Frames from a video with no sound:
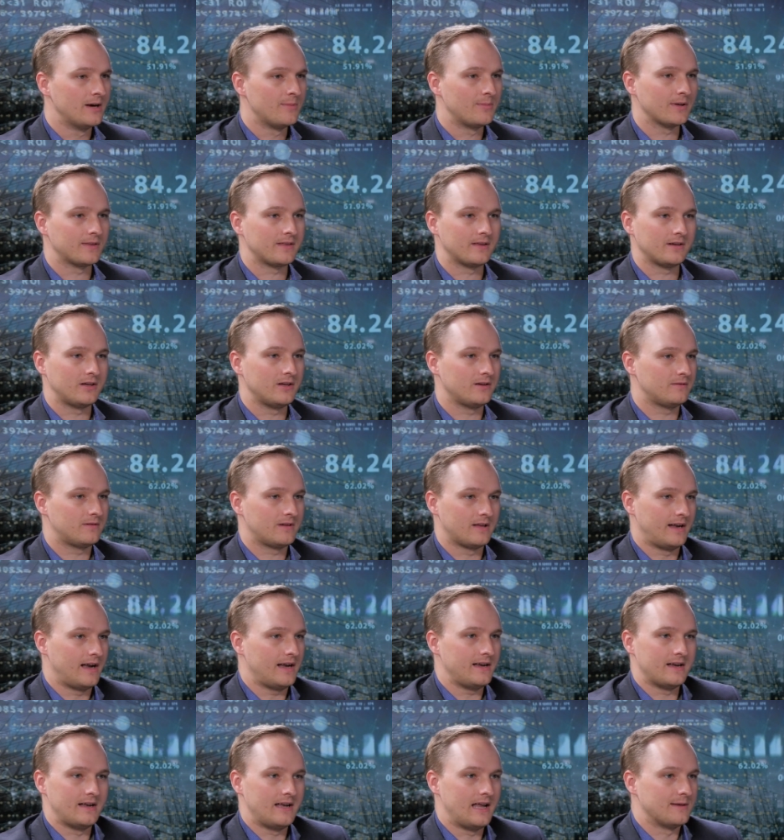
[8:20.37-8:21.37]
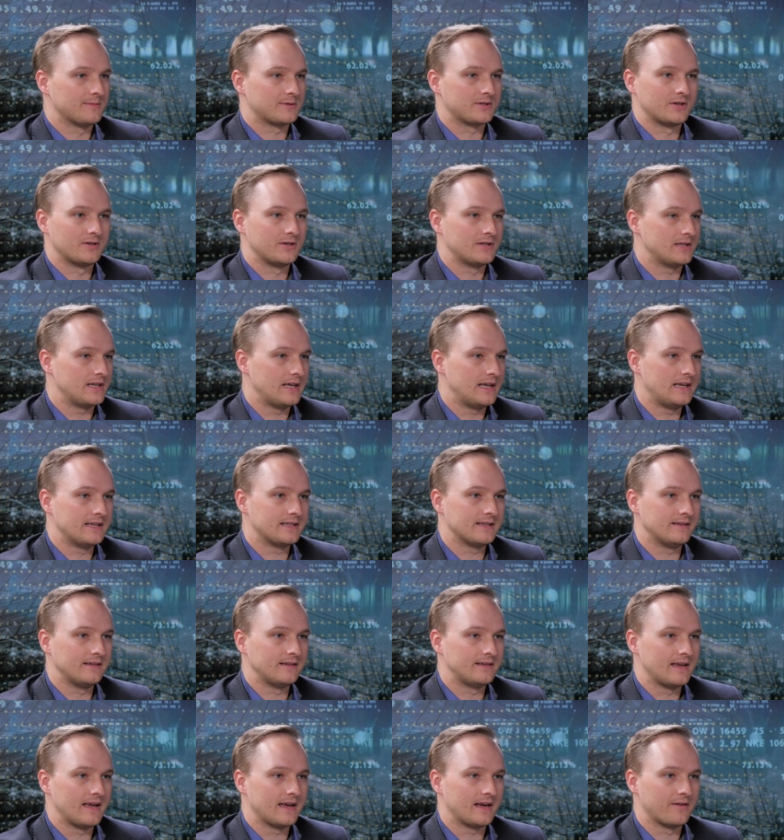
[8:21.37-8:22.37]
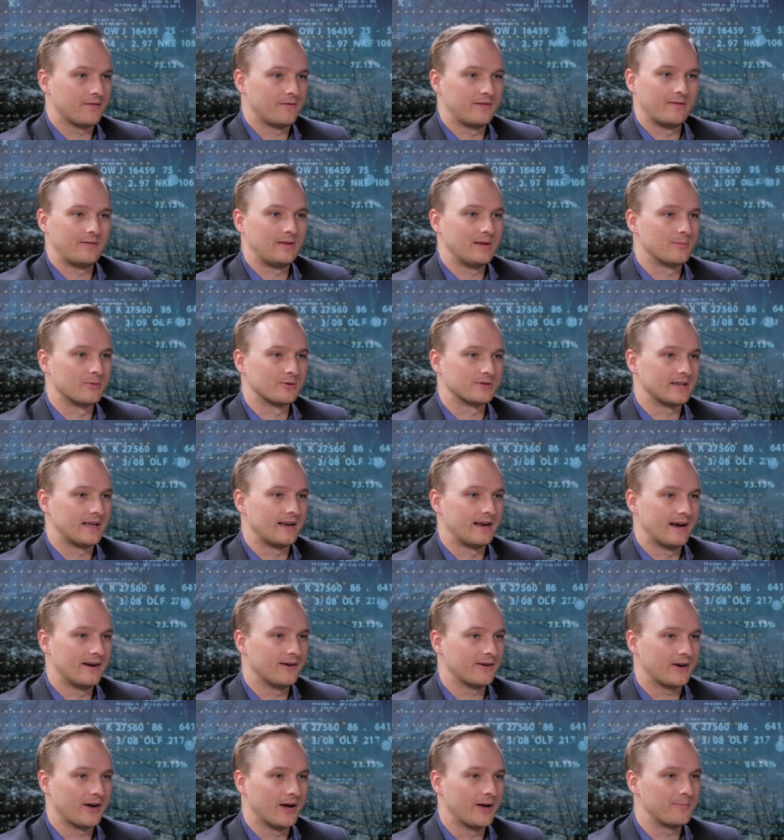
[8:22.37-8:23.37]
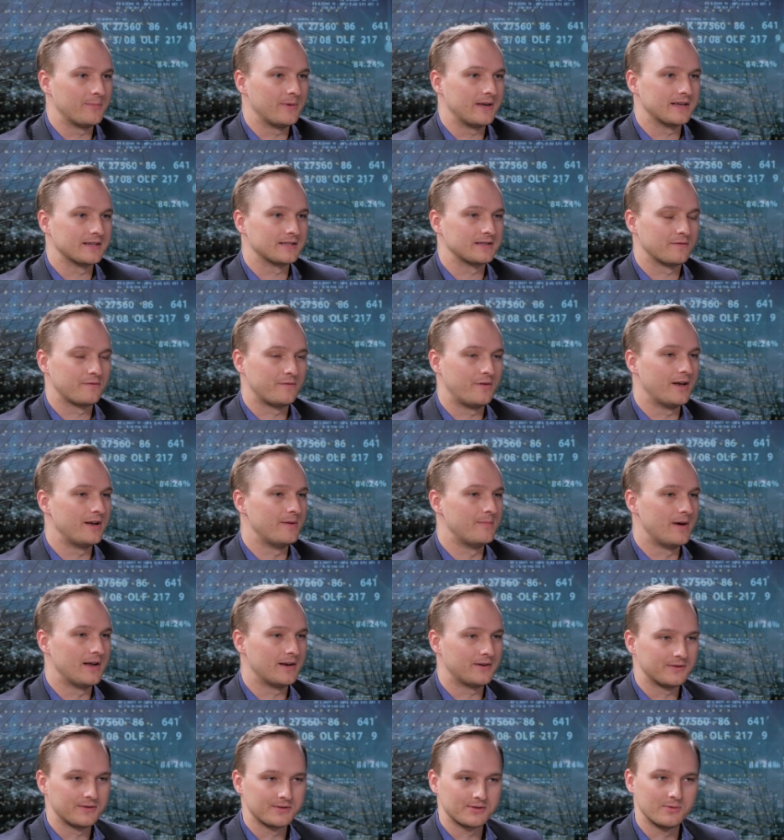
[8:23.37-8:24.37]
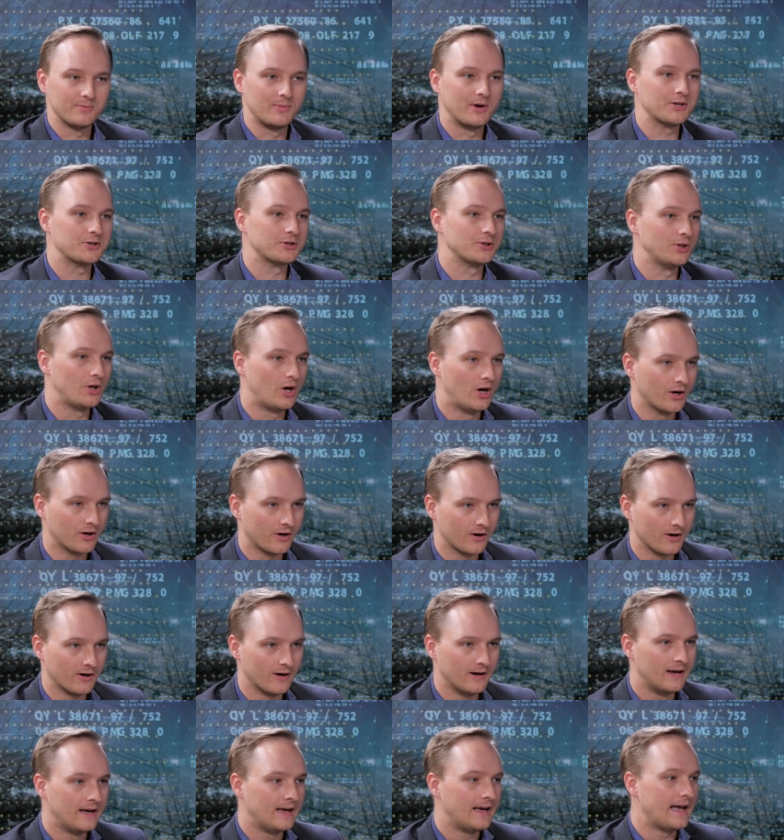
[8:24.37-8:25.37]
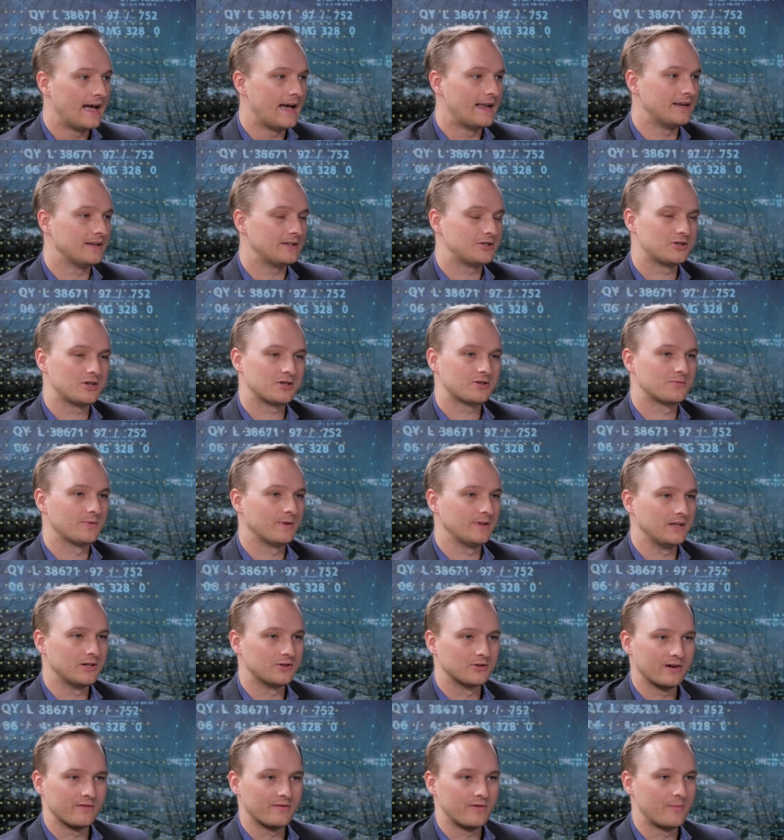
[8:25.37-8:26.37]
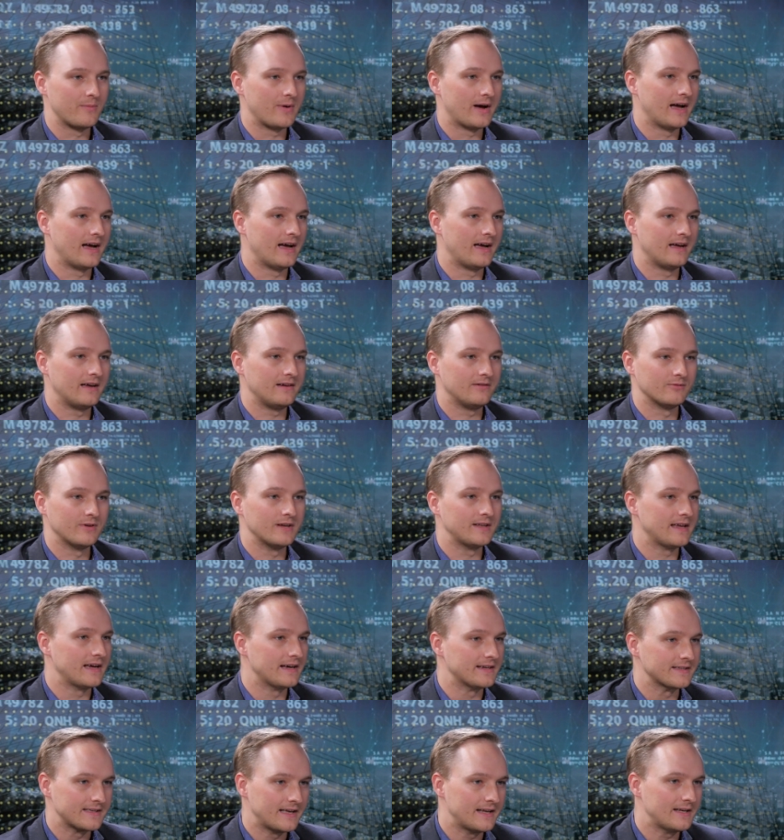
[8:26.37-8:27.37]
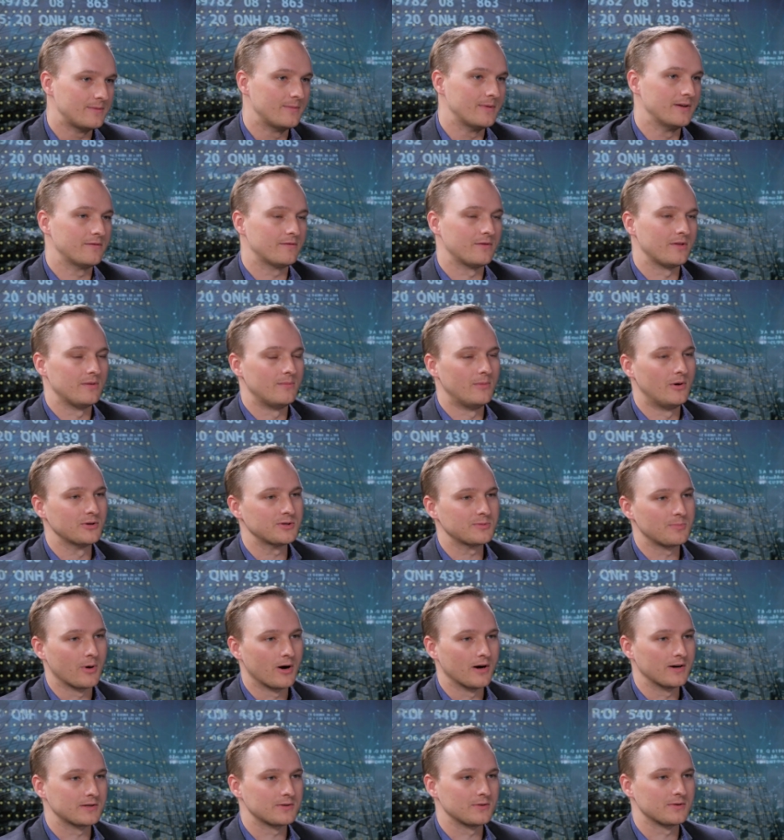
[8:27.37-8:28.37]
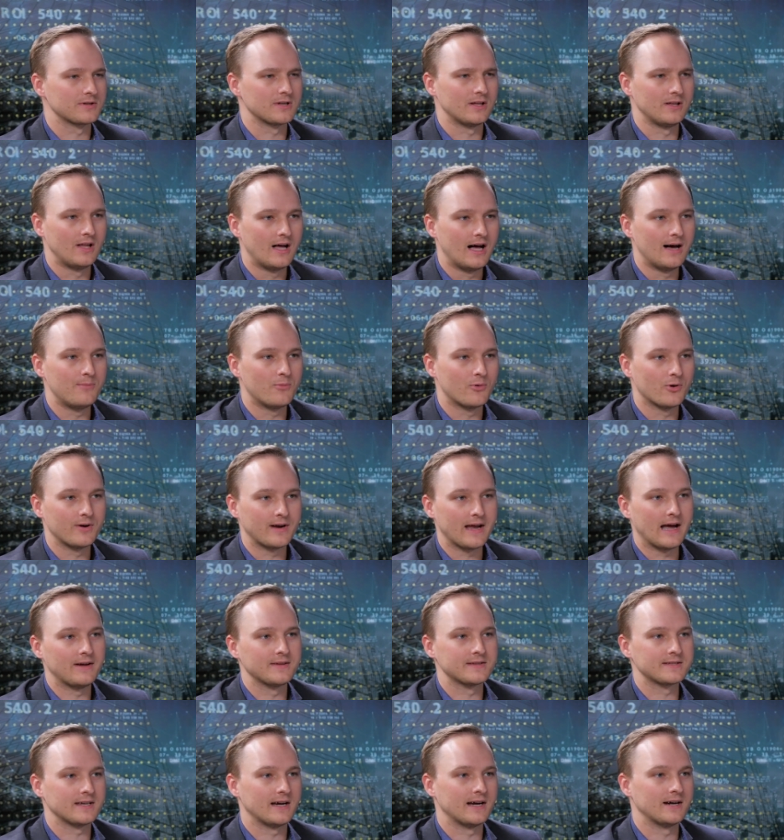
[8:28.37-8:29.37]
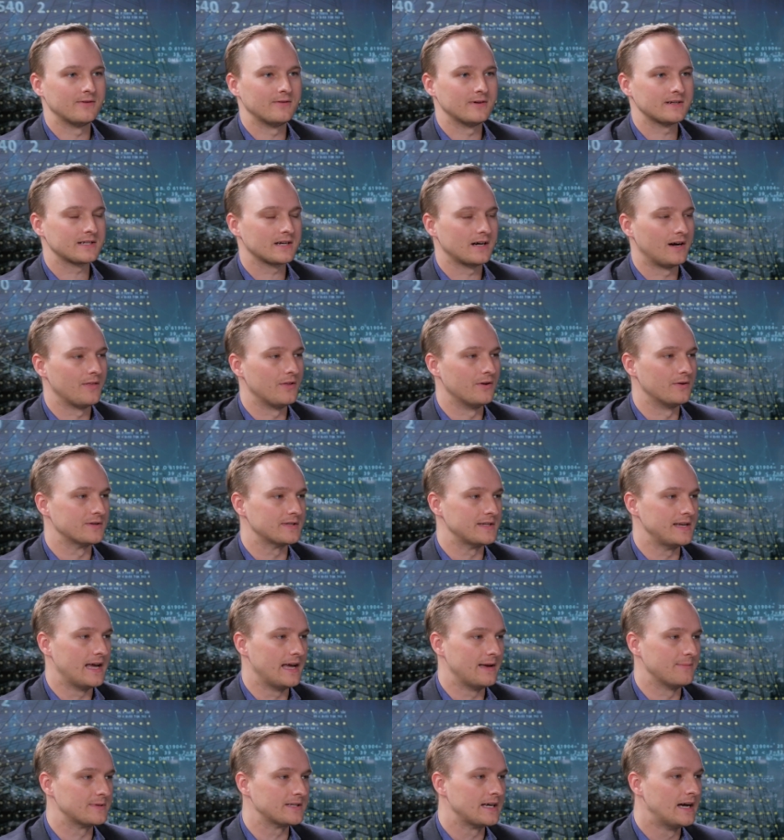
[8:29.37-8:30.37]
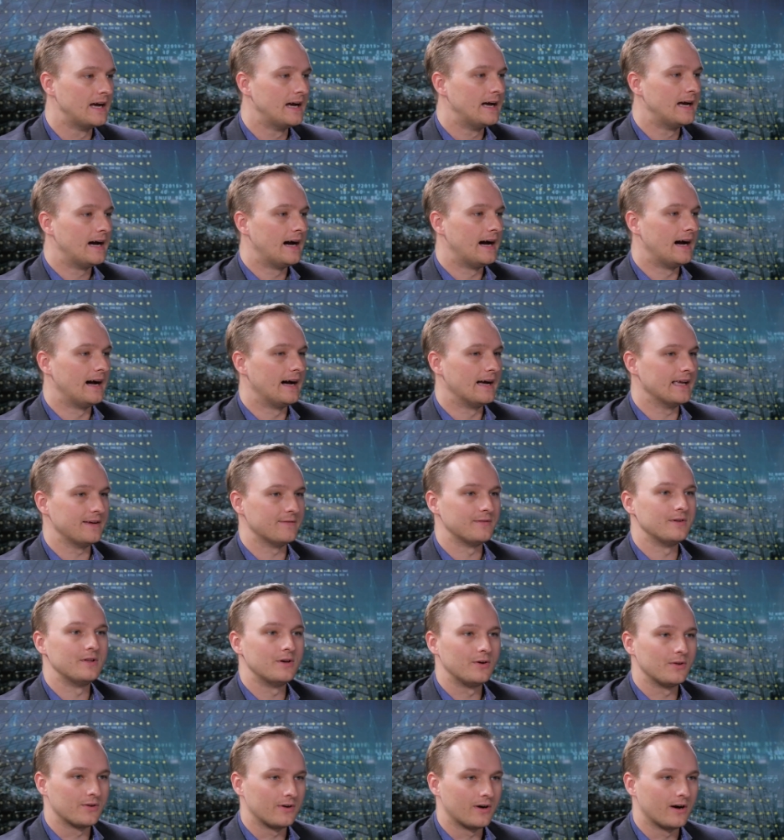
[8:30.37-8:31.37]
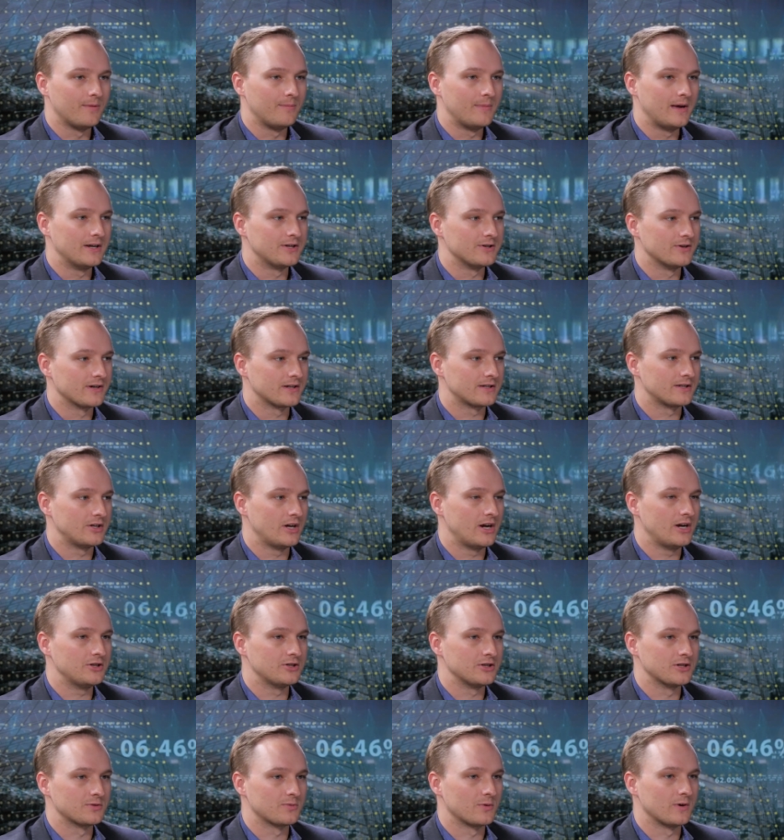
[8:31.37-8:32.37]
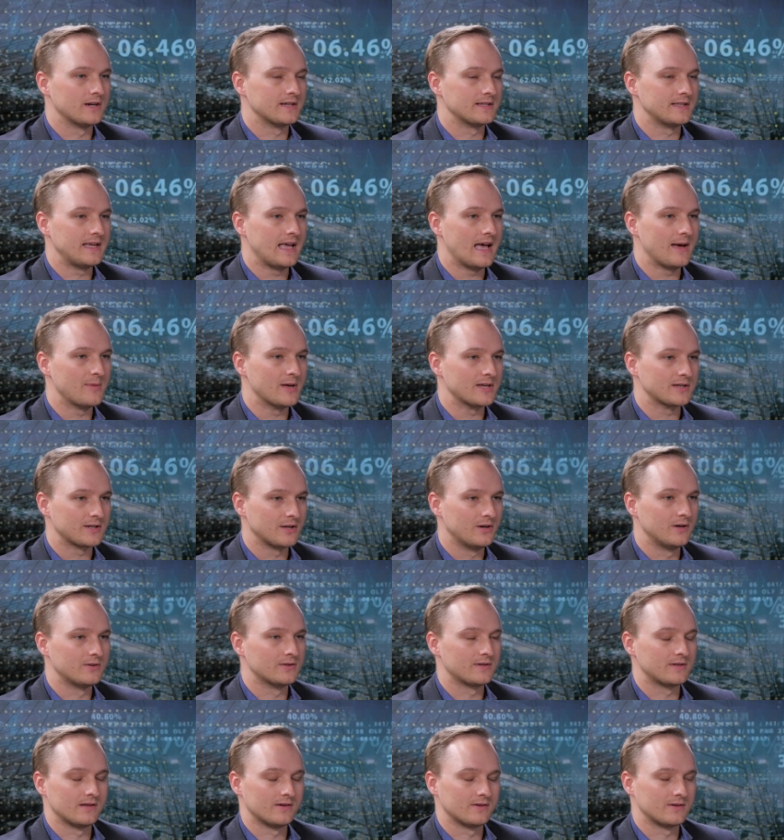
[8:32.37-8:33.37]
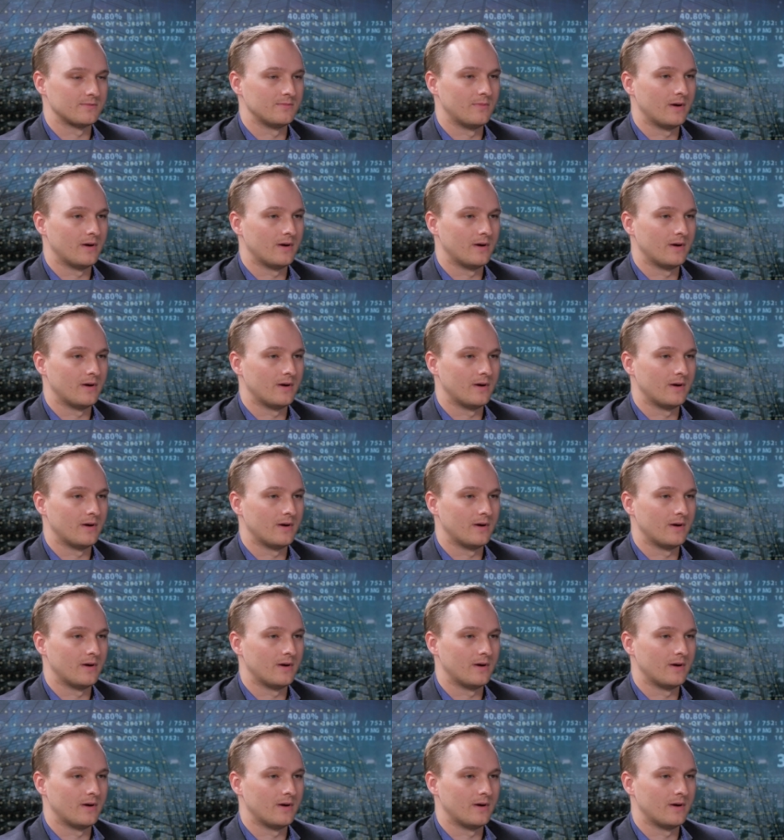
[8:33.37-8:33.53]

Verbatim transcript: But the Canadian names could just easily take a 50% haircut because the fundamentals are much longer, mm-hmm, and it's just really driven by retail sentiment for the most part. So there's a lot more downside risk on those names, even though they're on major exchanges. Whereas the MSOs, there's a